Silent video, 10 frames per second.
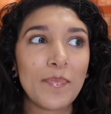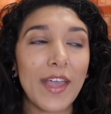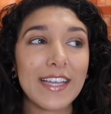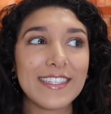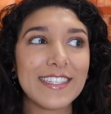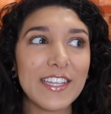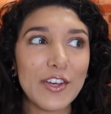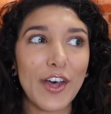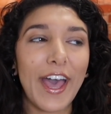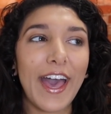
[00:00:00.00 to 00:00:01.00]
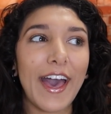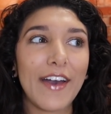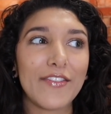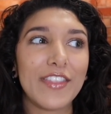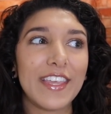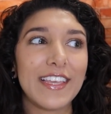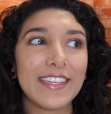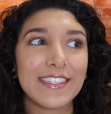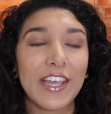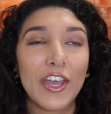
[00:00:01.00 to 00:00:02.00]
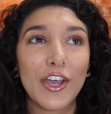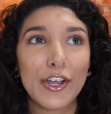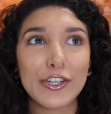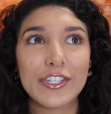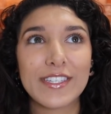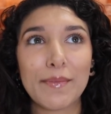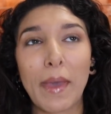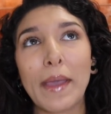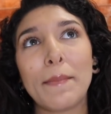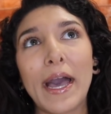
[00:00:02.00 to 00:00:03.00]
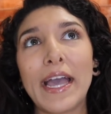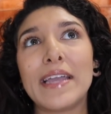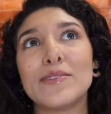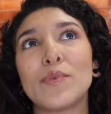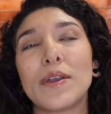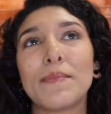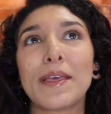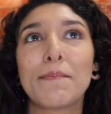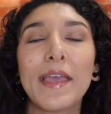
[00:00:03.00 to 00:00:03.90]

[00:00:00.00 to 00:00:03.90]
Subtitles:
I still have these urges in my mind where I'm like,